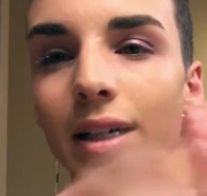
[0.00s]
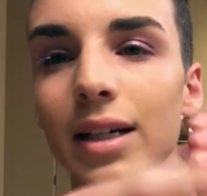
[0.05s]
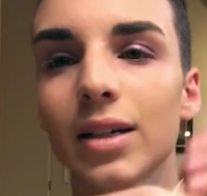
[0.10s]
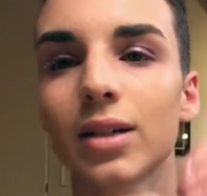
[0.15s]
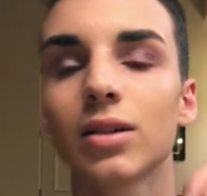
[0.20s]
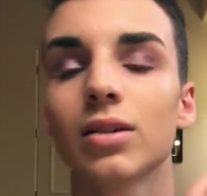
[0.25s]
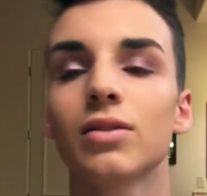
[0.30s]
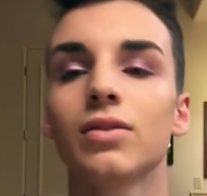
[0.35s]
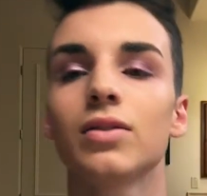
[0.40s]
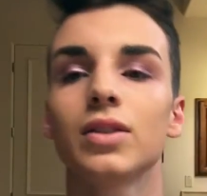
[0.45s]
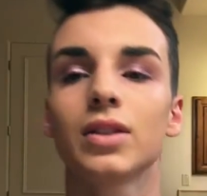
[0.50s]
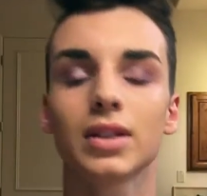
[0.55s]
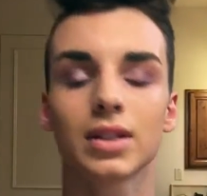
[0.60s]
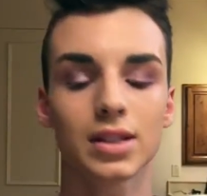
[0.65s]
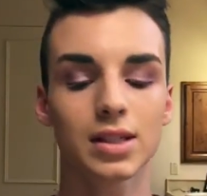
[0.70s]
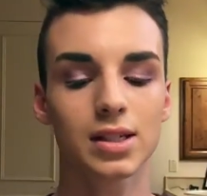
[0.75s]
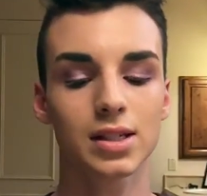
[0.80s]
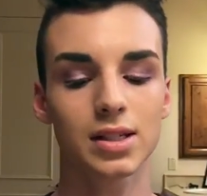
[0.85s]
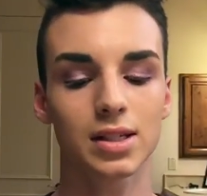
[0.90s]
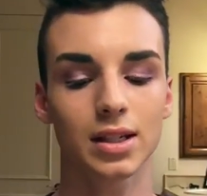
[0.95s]
I don't know if you
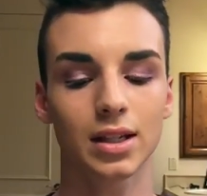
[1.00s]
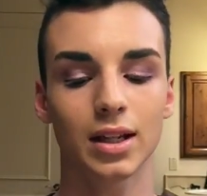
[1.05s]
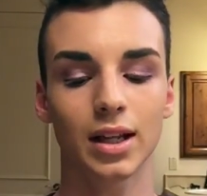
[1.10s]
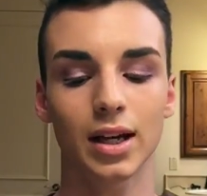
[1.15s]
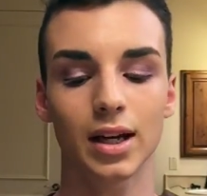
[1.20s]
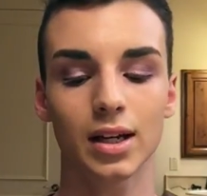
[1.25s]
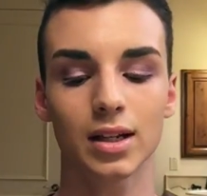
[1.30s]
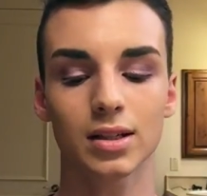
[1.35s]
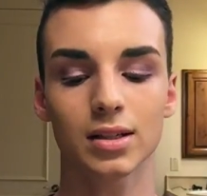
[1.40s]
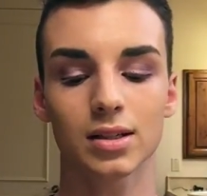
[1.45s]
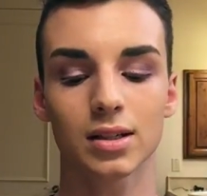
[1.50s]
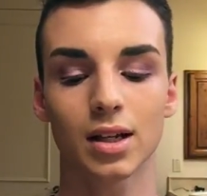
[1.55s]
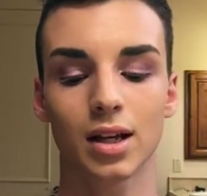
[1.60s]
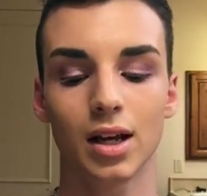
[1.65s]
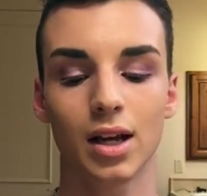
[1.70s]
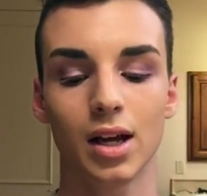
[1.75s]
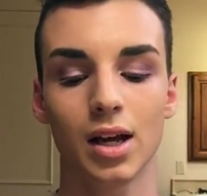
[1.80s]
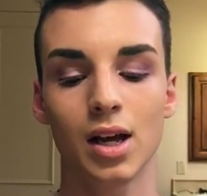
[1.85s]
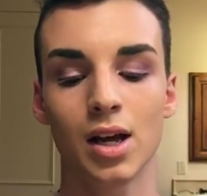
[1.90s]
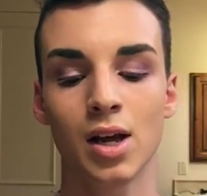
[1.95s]
can see that
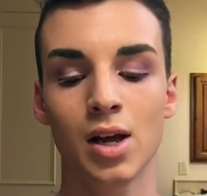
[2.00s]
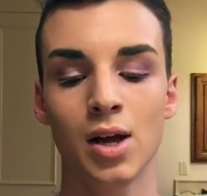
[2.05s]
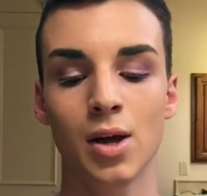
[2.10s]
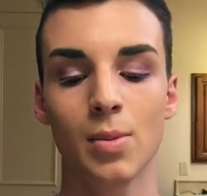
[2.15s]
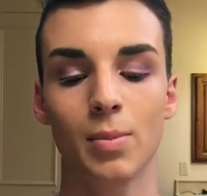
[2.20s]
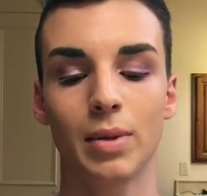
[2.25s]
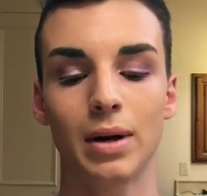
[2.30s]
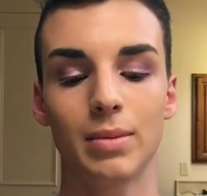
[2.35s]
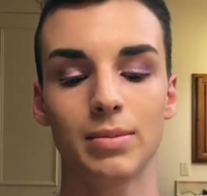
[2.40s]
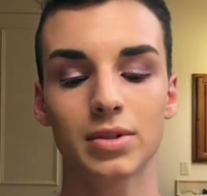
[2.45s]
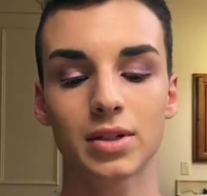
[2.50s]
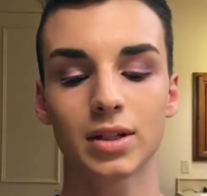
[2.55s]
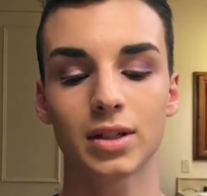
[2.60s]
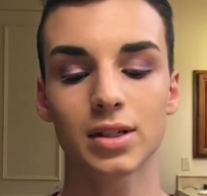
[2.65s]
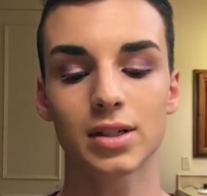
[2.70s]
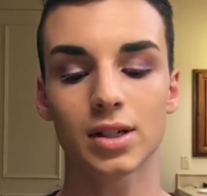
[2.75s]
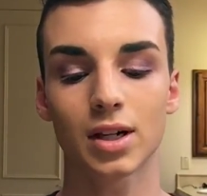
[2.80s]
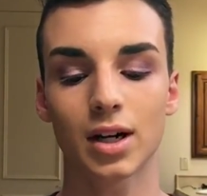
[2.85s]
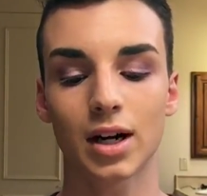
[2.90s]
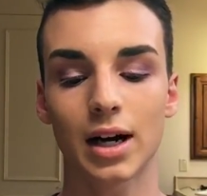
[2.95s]
but I'm just going
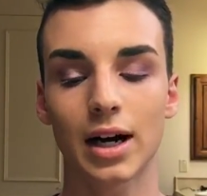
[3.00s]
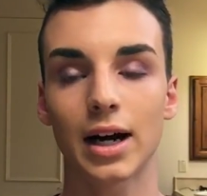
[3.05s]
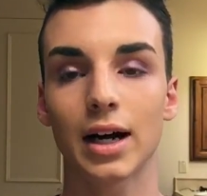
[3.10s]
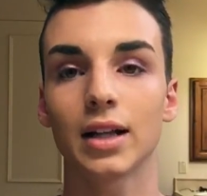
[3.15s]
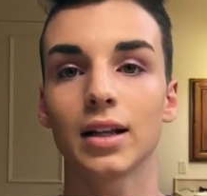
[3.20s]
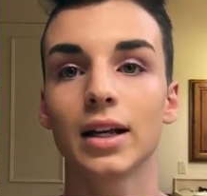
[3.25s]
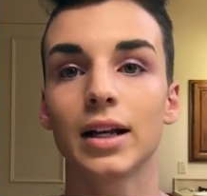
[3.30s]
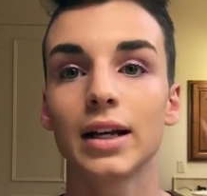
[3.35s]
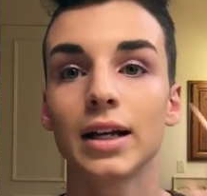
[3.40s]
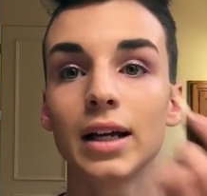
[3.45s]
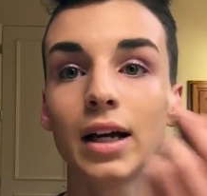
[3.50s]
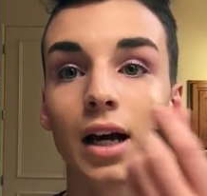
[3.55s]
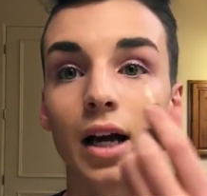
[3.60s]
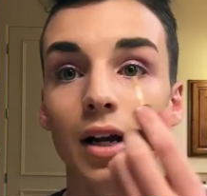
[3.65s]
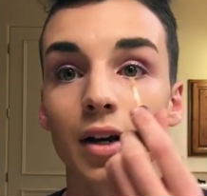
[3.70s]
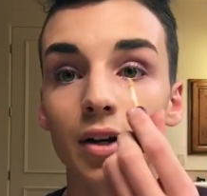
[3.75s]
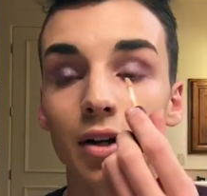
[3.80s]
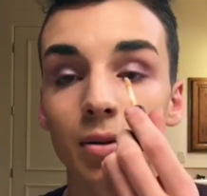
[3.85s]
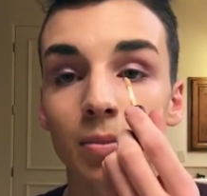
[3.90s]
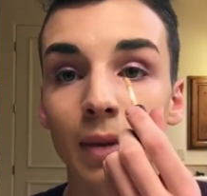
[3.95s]
to start highlighting
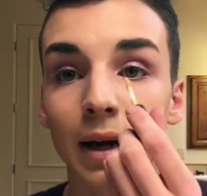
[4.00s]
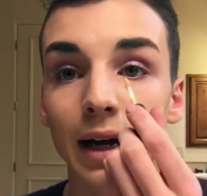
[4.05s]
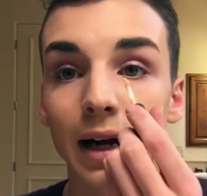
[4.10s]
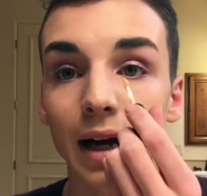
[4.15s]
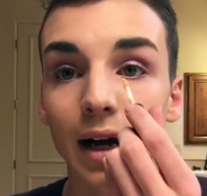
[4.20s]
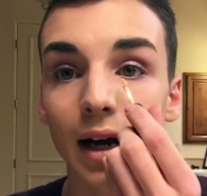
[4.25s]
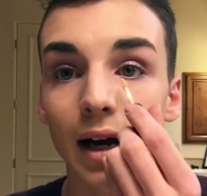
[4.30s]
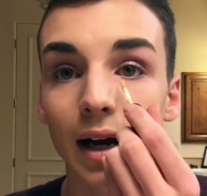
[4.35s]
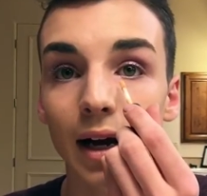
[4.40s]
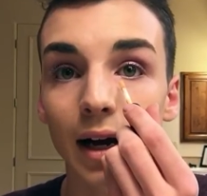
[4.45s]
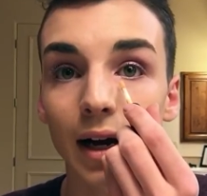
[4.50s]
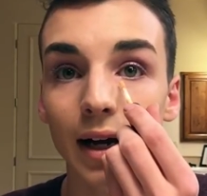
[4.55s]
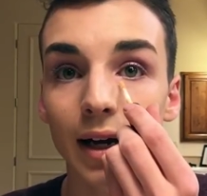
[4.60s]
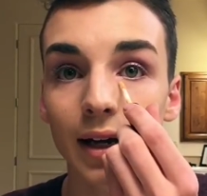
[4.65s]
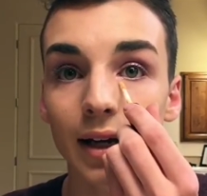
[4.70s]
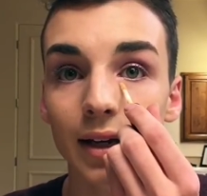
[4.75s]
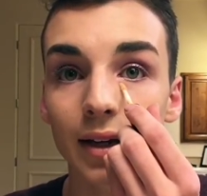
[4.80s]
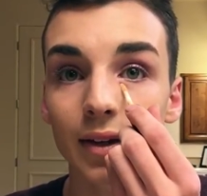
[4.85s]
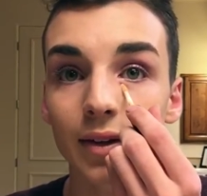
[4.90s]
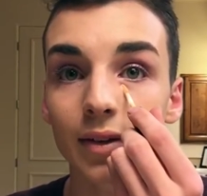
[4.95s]
under my
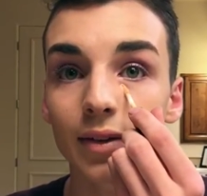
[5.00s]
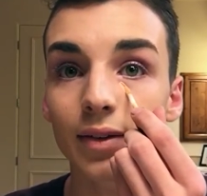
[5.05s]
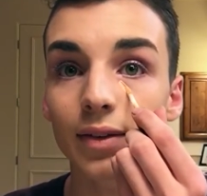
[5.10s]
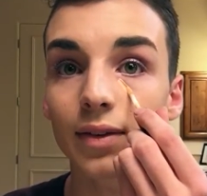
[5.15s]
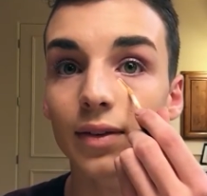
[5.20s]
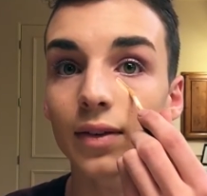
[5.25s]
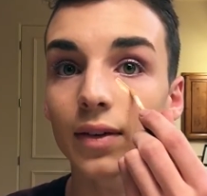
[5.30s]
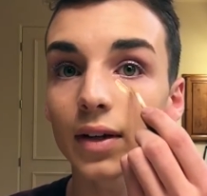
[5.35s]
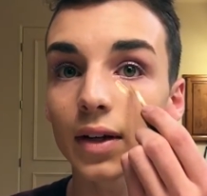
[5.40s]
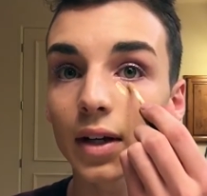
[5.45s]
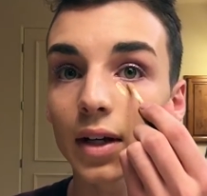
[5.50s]
eyes